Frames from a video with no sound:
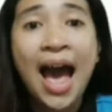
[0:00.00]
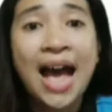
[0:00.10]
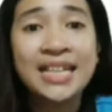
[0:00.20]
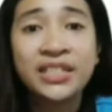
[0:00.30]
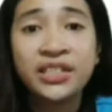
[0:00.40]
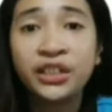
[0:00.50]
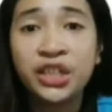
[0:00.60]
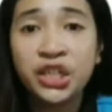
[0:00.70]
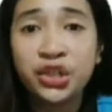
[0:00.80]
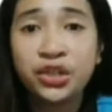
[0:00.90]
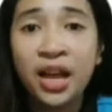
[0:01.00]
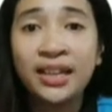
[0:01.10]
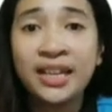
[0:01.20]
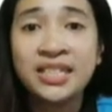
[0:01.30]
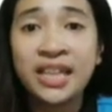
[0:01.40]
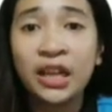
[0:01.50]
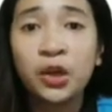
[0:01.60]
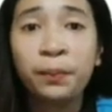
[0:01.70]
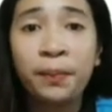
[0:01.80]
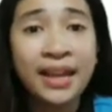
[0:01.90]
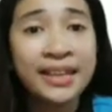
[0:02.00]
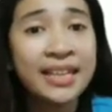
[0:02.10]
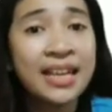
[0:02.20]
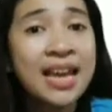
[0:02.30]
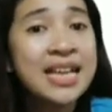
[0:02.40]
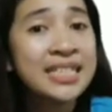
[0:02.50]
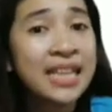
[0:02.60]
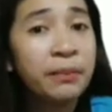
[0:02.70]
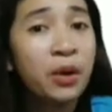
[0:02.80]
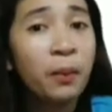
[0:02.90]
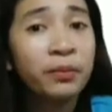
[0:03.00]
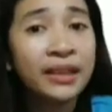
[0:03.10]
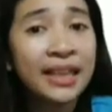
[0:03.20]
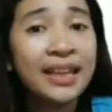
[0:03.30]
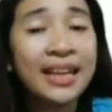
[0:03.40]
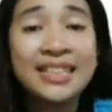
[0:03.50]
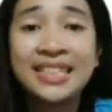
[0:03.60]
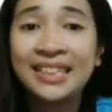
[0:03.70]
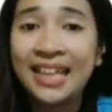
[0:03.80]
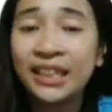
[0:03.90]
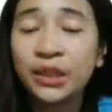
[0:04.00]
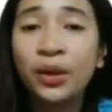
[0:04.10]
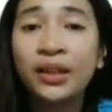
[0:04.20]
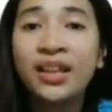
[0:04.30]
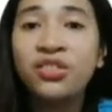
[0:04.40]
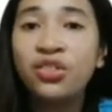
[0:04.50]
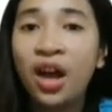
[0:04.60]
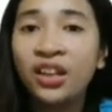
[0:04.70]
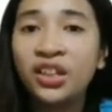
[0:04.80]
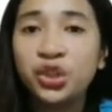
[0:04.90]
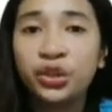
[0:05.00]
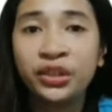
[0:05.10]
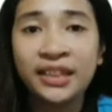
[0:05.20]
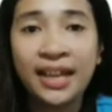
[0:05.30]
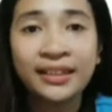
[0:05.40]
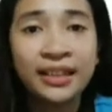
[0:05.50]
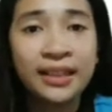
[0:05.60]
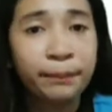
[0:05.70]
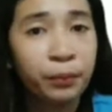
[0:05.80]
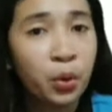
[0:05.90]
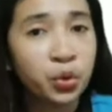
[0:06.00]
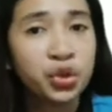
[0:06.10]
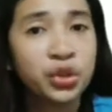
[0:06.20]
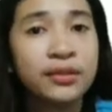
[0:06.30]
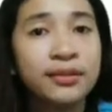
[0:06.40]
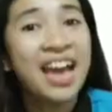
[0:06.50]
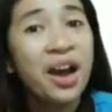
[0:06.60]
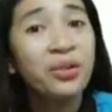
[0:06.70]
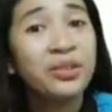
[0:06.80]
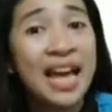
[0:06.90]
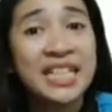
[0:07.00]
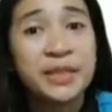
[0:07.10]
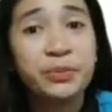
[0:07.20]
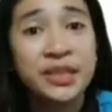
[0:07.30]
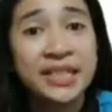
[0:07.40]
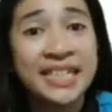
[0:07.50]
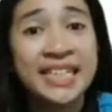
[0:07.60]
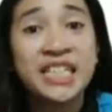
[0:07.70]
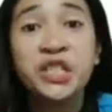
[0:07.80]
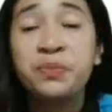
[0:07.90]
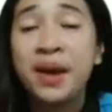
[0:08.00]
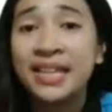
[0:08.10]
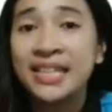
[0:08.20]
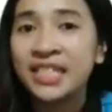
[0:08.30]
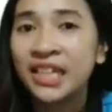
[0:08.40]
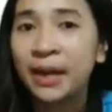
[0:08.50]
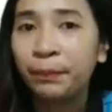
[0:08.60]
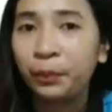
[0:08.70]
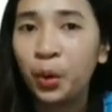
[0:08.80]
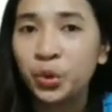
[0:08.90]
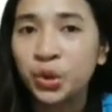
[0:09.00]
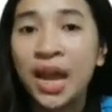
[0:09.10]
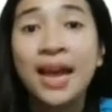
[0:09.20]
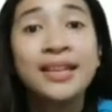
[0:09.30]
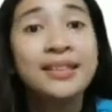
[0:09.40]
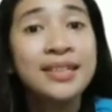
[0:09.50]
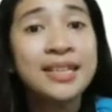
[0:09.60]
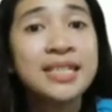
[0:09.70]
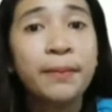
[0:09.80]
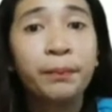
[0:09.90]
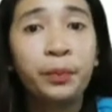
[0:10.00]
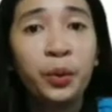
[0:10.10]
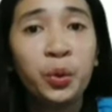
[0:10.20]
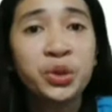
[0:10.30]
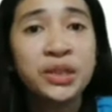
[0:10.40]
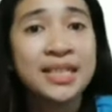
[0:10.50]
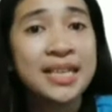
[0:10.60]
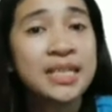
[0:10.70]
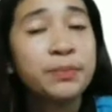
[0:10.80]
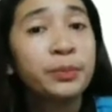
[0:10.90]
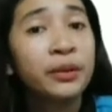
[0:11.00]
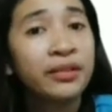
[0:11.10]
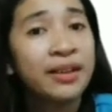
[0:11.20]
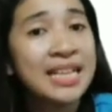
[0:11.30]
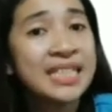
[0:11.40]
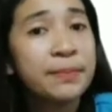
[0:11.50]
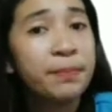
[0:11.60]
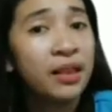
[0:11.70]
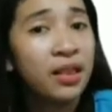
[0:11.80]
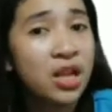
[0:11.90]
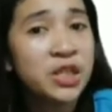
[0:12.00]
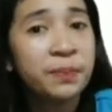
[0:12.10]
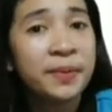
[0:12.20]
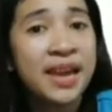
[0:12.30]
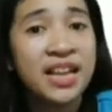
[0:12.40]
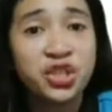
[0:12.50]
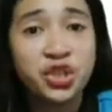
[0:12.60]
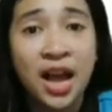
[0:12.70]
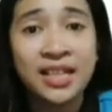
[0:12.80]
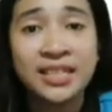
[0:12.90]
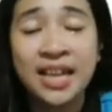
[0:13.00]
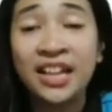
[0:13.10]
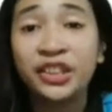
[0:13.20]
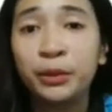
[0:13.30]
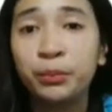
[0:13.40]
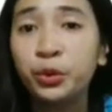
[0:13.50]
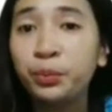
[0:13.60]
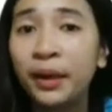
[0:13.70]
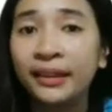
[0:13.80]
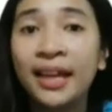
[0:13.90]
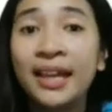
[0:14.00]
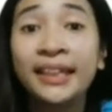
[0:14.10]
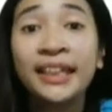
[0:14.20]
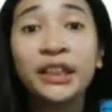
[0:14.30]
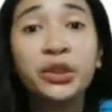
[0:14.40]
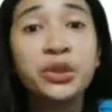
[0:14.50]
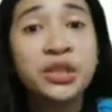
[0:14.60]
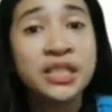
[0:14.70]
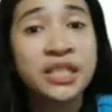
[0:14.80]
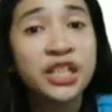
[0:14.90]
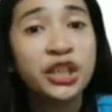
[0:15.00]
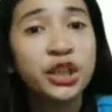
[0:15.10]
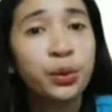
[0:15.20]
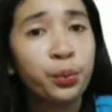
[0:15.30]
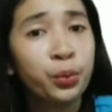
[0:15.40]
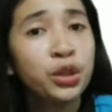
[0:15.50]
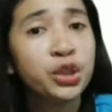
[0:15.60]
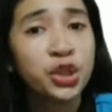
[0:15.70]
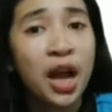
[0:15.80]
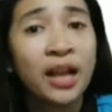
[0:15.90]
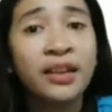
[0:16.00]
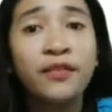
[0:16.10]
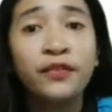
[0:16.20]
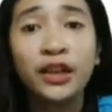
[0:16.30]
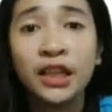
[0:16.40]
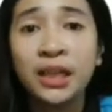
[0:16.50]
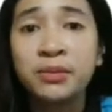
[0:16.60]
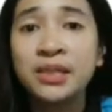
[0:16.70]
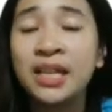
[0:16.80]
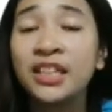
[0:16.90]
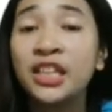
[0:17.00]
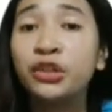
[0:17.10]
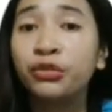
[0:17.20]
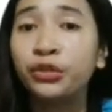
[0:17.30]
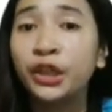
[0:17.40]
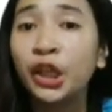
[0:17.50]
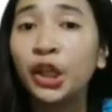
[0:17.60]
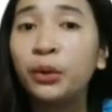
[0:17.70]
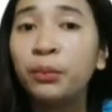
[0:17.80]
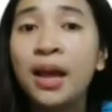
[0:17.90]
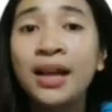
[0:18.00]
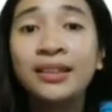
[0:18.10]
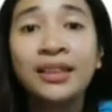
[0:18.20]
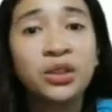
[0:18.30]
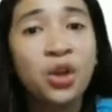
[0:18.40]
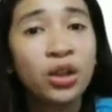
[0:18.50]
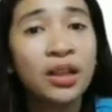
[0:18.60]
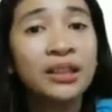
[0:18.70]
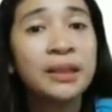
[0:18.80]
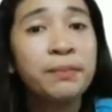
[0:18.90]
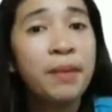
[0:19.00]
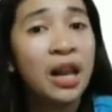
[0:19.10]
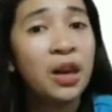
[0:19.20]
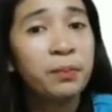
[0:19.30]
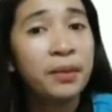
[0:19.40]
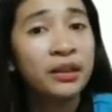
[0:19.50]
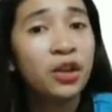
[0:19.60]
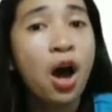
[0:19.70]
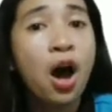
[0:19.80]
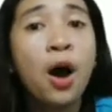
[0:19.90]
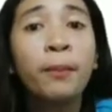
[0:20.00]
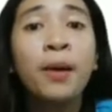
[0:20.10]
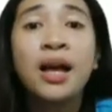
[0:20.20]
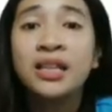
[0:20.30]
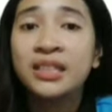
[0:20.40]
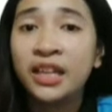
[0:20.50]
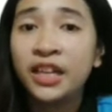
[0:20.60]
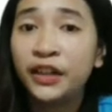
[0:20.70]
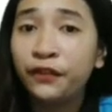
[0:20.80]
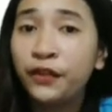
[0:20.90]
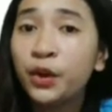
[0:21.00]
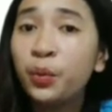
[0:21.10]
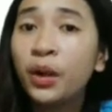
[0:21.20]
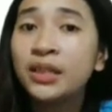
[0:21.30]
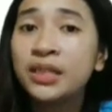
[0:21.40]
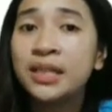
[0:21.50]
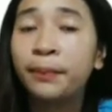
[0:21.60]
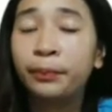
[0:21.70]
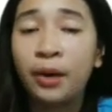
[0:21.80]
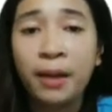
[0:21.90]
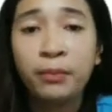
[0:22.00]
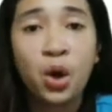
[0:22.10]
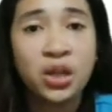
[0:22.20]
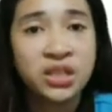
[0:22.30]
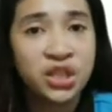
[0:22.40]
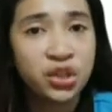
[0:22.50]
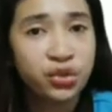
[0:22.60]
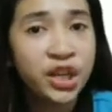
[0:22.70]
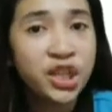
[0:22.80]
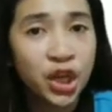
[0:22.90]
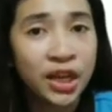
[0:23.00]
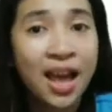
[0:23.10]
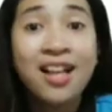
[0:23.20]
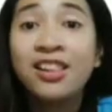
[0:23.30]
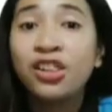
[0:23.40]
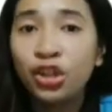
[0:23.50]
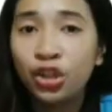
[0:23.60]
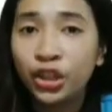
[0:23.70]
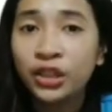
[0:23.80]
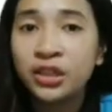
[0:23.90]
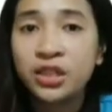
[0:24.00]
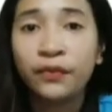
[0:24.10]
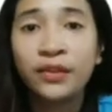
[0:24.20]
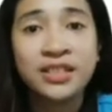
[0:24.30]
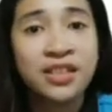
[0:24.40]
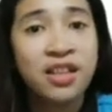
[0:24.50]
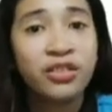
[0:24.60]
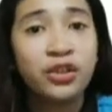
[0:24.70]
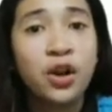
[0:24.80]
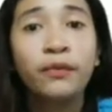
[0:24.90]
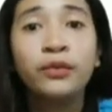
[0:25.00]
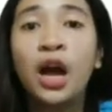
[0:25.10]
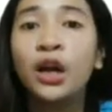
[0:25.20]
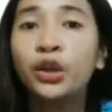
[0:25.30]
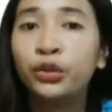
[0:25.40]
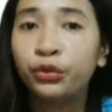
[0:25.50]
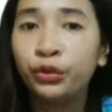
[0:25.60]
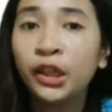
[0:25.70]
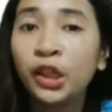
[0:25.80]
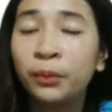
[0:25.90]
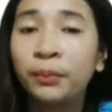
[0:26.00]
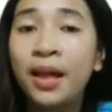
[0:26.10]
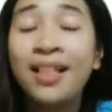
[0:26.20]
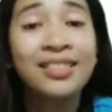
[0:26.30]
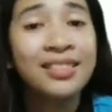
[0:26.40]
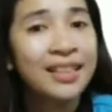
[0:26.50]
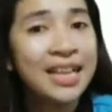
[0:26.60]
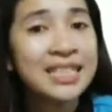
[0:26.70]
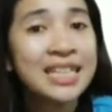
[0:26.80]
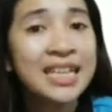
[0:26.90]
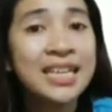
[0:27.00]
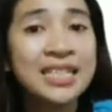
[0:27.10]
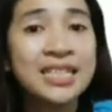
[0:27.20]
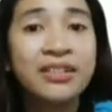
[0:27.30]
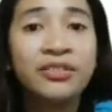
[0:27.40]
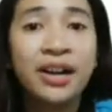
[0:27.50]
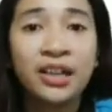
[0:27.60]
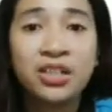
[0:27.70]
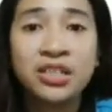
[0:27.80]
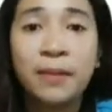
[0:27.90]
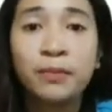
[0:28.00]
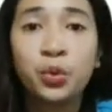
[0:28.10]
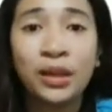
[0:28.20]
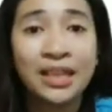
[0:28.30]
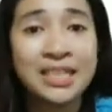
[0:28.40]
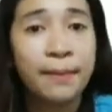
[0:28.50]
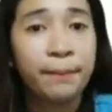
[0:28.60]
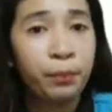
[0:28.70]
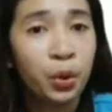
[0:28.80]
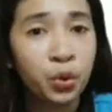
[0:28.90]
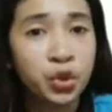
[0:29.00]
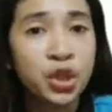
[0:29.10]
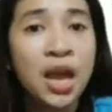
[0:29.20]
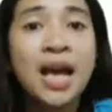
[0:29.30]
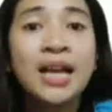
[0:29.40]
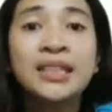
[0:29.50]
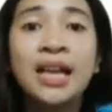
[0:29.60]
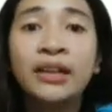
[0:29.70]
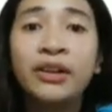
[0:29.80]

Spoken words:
as traditional encyclopedic, synoptic, intellectual, and knowledge-oriented approach. Now, let's proceed in humanistic approach. This approach is progressive philosophy and child-centered movement. It considers the whole child and believes that in curriculum, the total development of the individual is the prime consideration. Learners of the center of the curriculum. Lastly is the reconceptualist approach. The